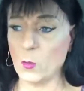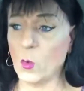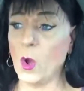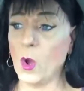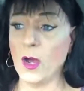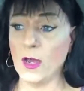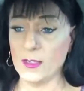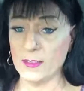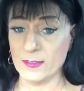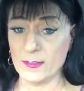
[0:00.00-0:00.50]

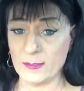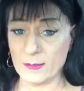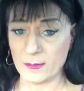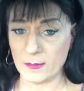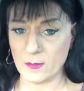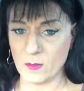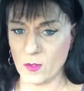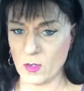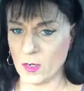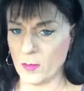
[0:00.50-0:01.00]
Was
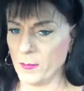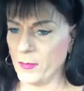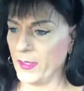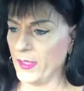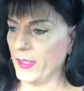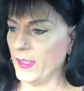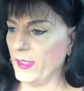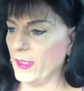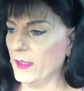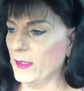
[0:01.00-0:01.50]
going to
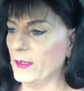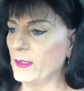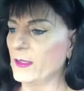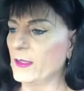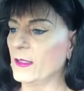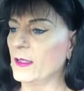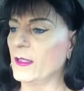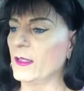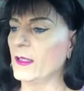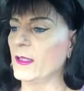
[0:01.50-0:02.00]
be
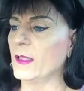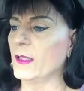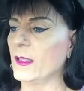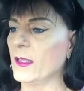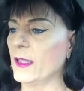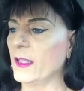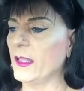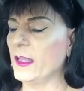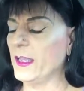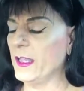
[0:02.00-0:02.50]

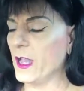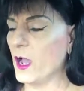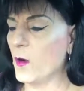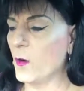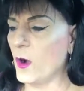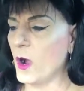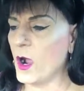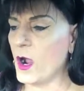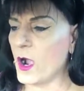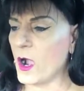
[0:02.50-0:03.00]
in the
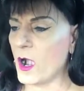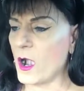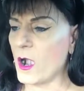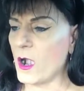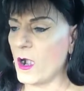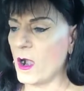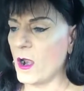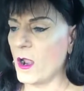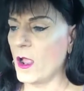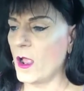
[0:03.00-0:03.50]

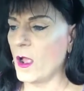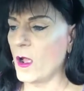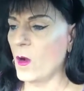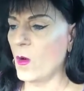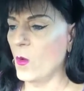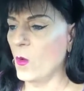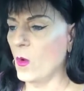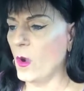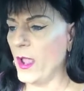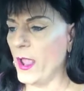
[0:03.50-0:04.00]
OR
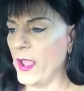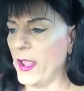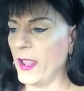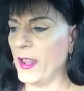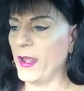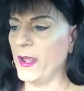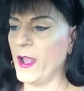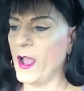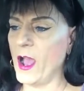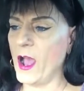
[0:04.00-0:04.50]

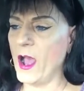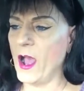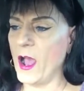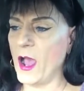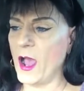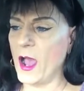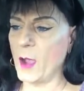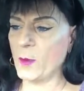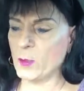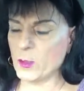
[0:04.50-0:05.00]
when
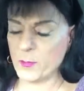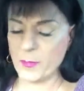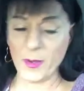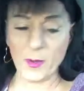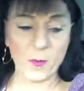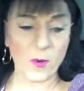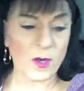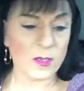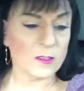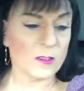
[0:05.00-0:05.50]
I was
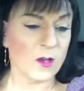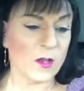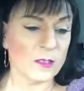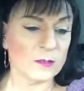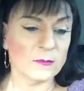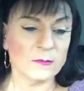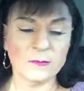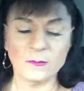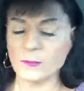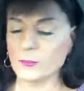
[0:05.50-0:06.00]
being worked on.
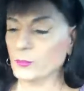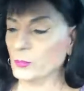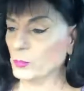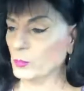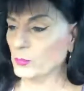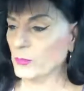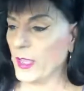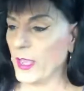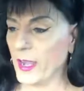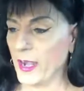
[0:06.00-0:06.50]

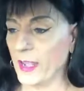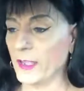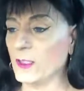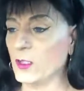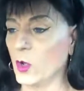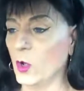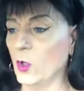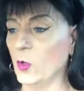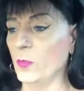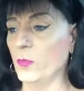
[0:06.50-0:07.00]
And I
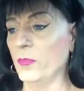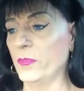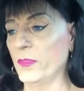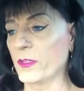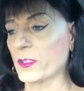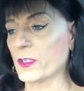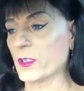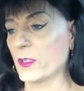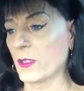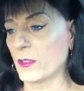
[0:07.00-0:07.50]
told
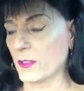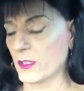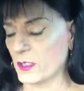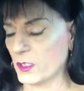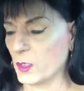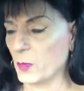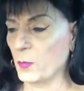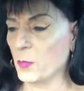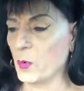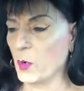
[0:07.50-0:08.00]
the
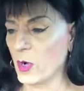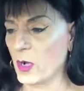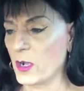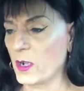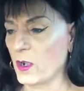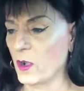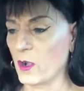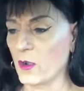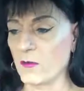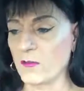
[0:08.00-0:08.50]

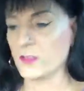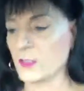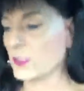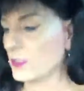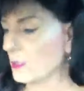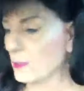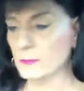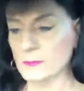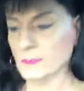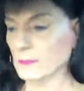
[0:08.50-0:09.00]
support nurse
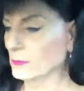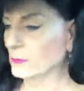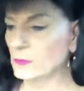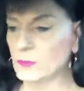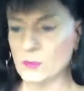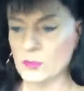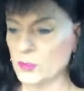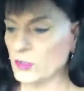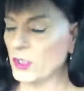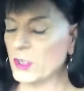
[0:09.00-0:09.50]

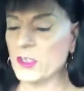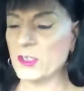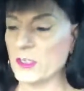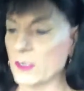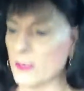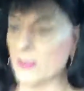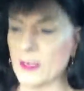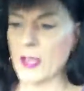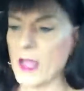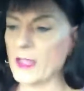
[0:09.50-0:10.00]
she's
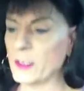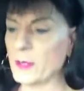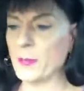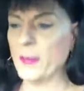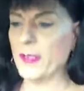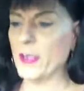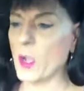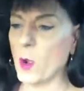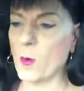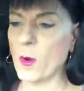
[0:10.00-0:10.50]
not to
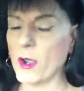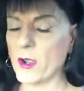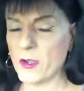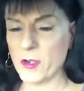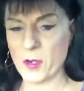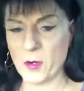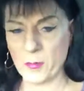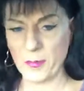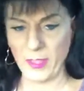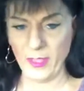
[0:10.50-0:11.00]
be nowhere
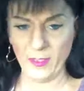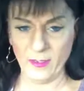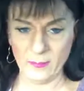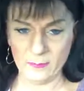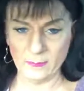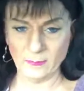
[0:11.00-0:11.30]
near me.